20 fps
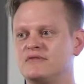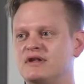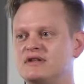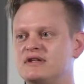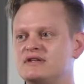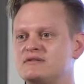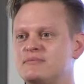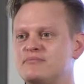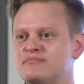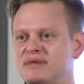
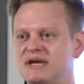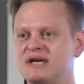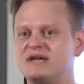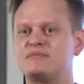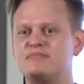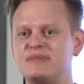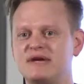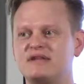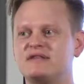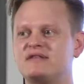And these are
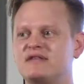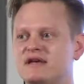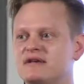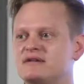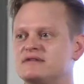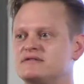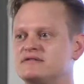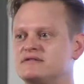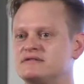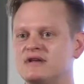big
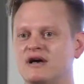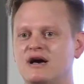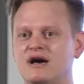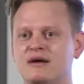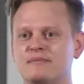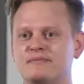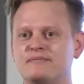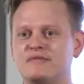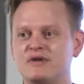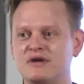things
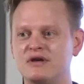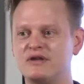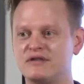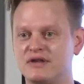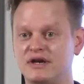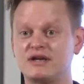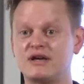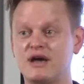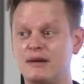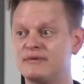that
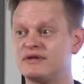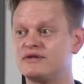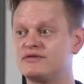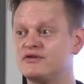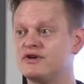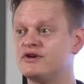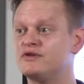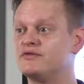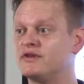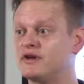are coming
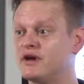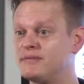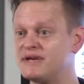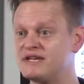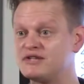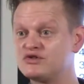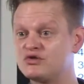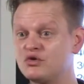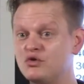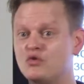through that are
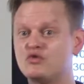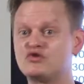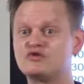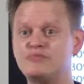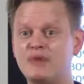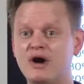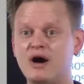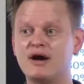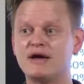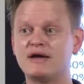being
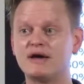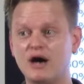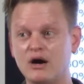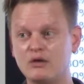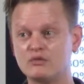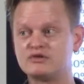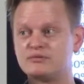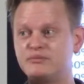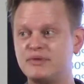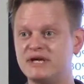taught by
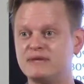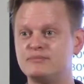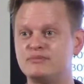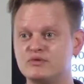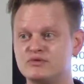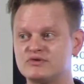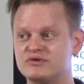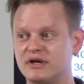older people.